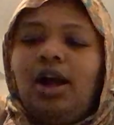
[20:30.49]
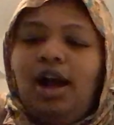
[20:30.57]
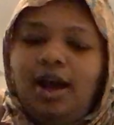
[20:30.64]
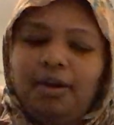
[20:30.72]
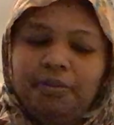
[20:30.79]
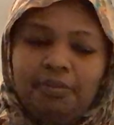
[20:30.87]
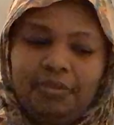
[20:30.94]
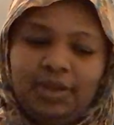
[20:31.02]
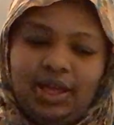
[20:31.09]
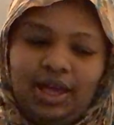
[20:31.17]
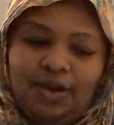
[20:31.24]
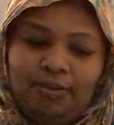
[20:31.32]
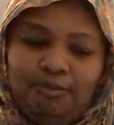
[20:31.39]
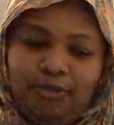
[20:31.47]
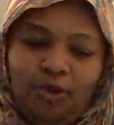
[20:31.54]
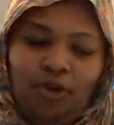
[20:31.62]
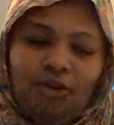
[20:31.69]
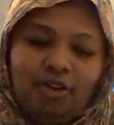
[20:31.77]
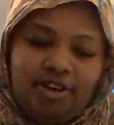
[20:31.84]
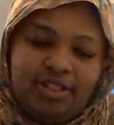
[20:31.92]
cum."
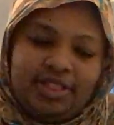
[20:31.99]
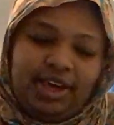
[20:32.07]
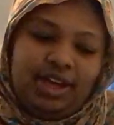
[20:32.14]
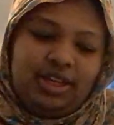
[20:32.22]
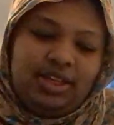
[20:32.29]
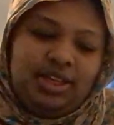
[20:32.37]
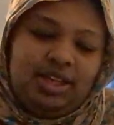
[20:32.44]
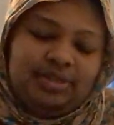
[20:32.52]
More of that.